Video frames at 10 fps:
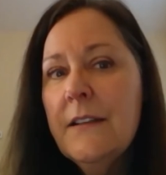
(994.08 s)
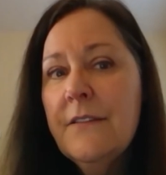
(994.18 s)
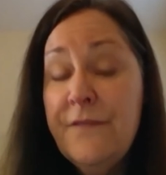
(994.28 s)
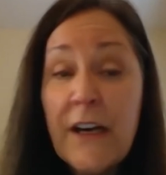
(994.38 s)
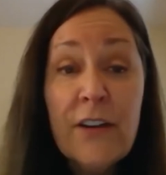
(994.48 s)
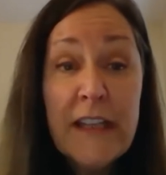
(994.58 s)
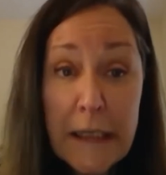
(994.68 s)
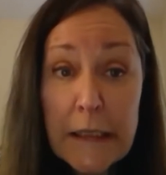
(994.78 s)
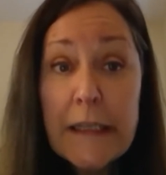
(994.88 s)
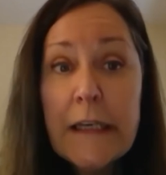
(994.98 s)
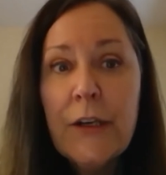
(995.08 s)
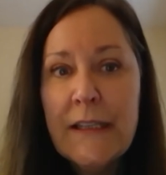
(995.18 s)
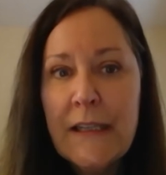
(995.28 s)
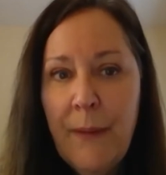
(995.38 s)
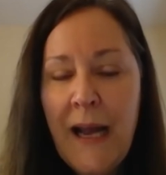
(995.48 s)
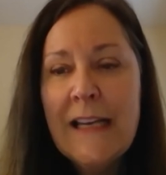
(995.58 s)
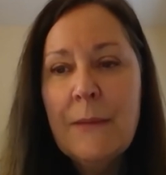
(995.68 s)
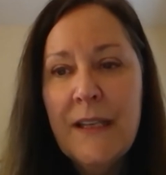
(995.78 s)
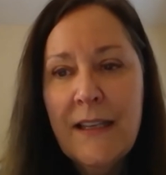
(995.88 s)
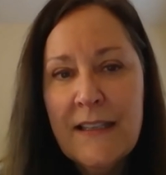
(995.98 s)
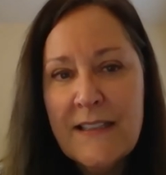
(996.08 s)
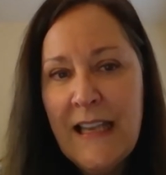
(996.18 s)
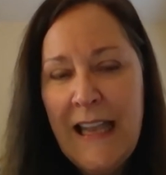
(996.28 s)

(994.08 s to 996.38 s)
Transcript: fairly clear in the body because they